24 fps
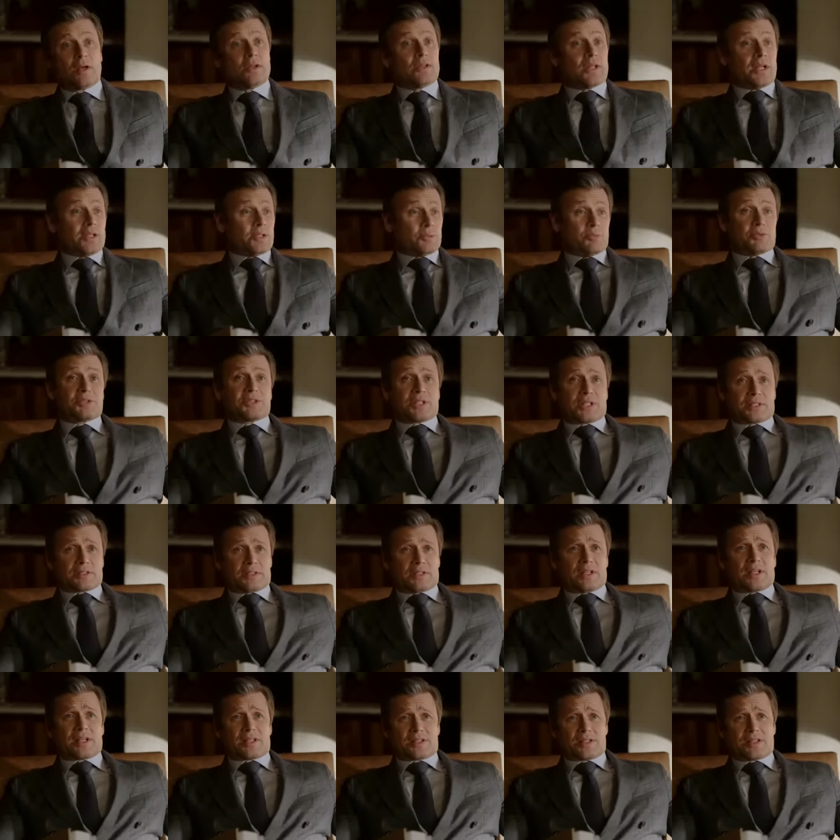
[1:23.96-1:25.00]
Not to protect
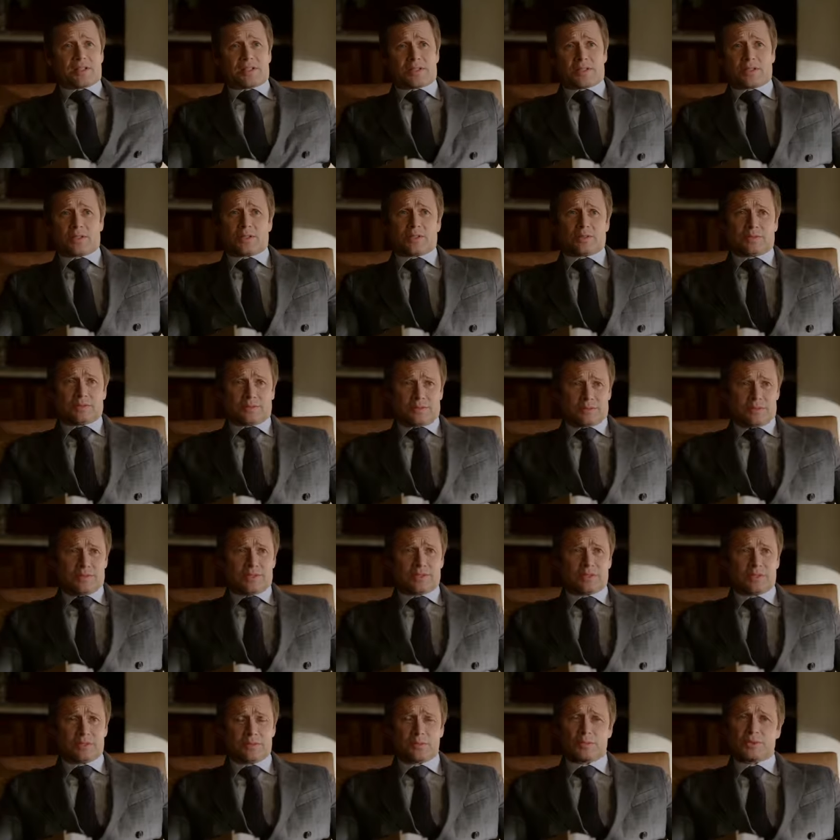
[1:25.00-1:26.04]
Alexis, to
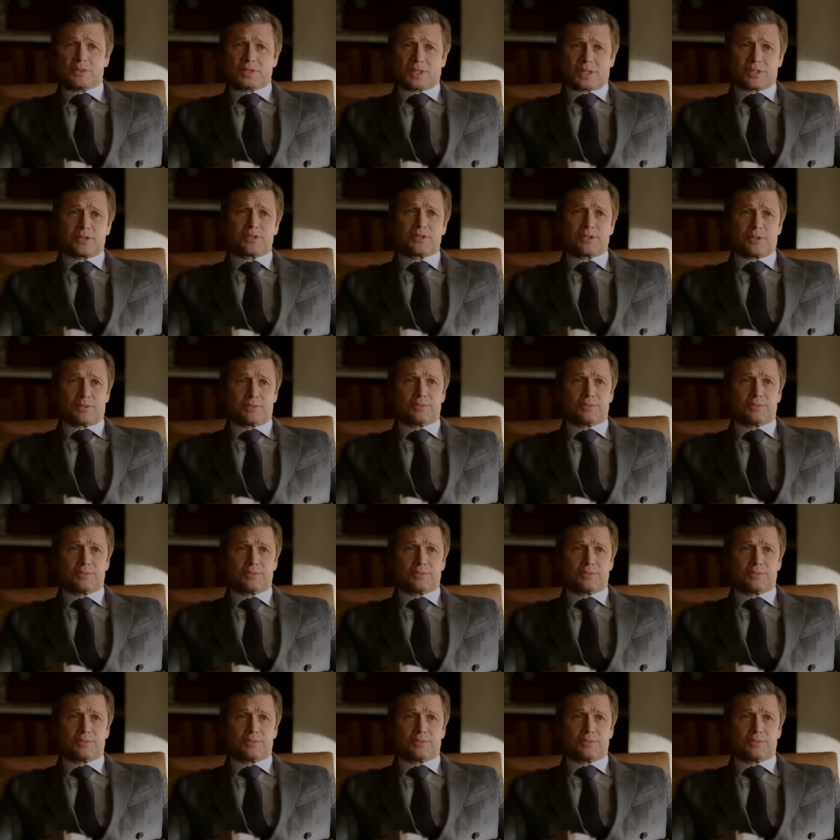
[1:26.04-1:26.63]
to protect you.